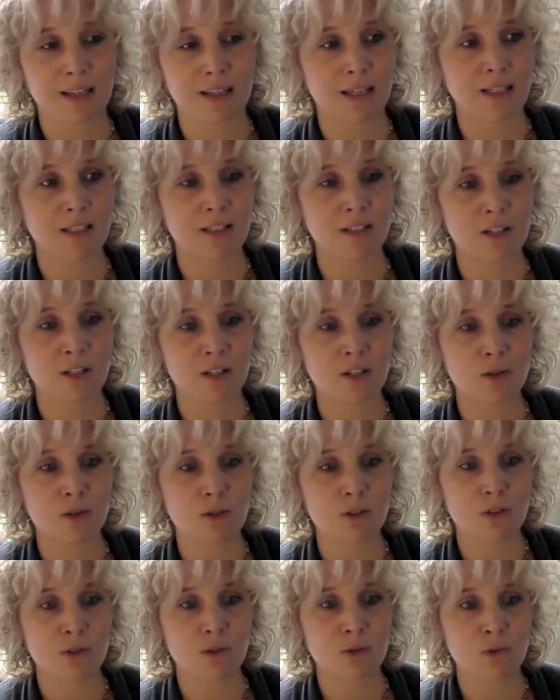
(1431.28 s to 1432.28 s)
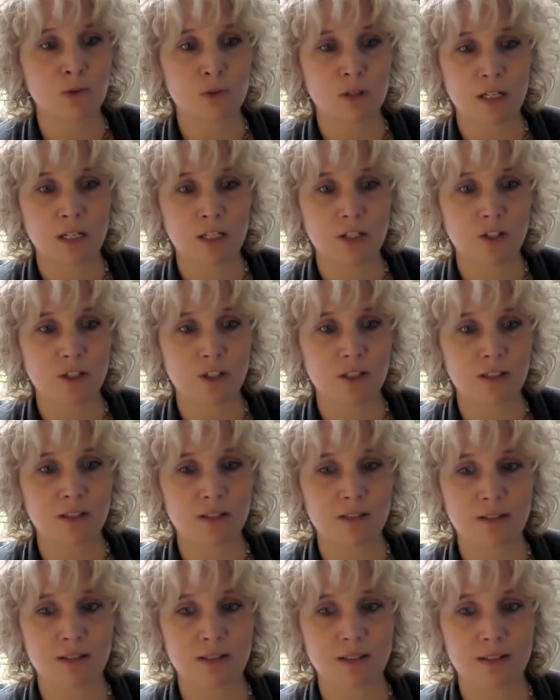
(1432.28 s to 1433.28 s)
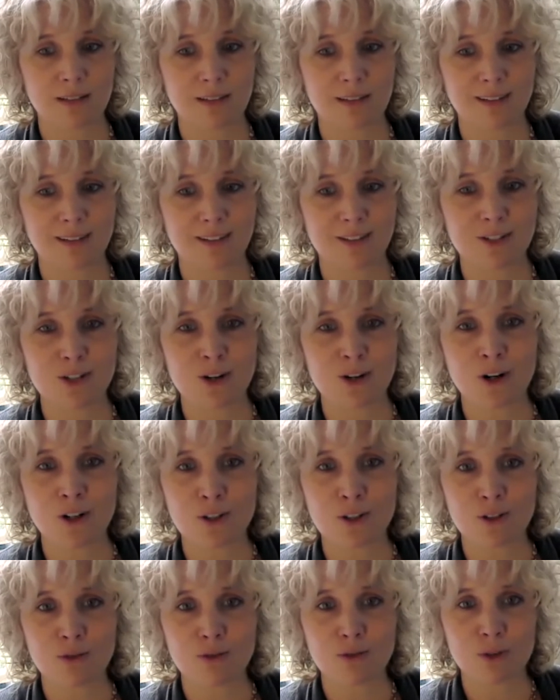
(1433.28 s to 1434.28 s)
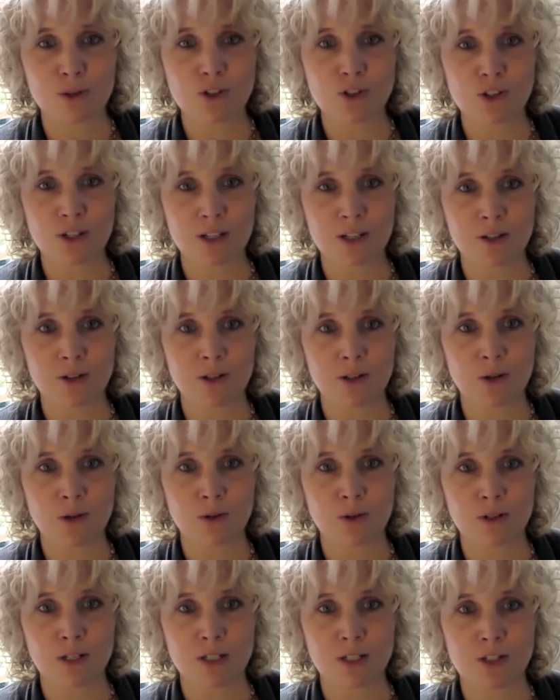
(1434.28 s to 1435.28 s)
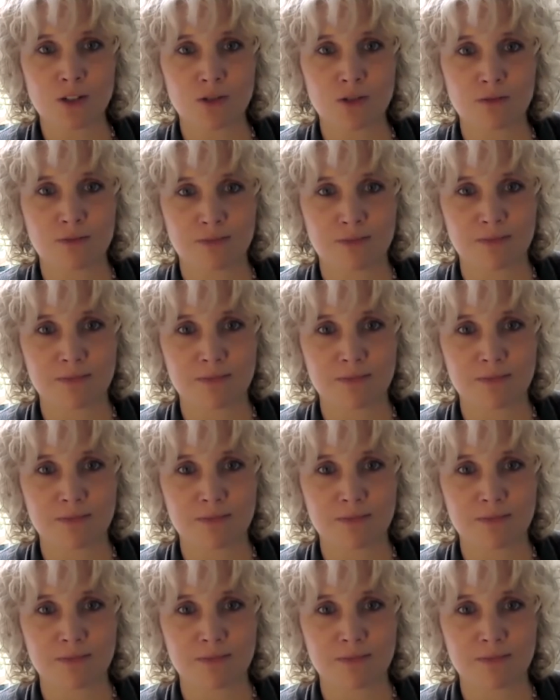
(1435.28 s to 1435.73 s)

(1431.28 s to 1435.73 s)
continue to just start a new future here in Oak Ridge.